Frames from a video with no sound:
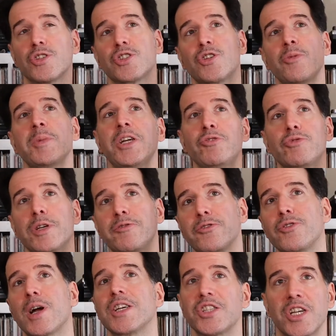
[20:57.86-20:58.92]
are so many
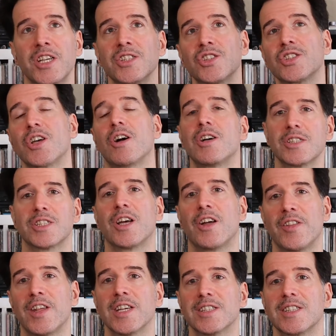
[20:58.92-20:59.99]
refreshing songs
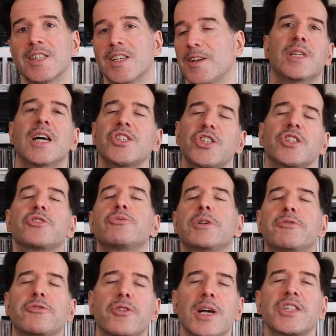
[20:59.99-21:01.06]
on this. Not just
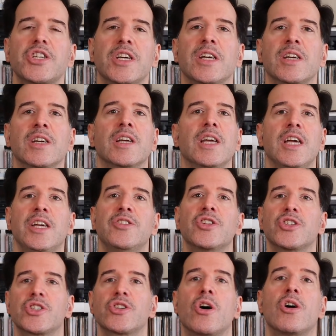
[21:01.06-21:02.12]
refreshing in the
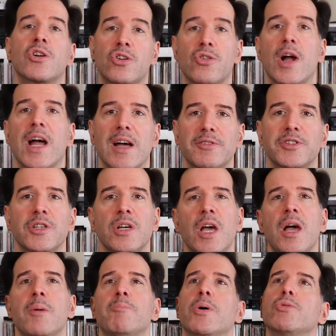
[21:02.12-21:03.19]
songcraft,
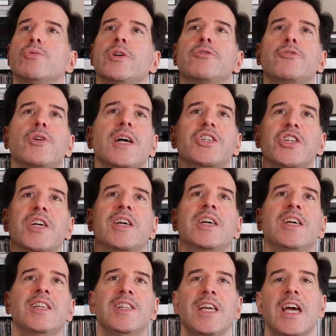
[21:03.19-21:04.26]
but refreshing
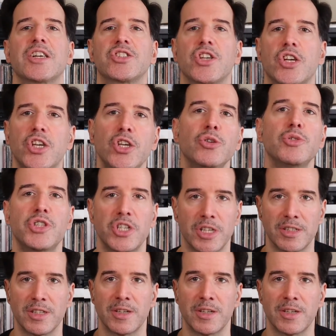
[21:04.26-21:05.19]
in the execution.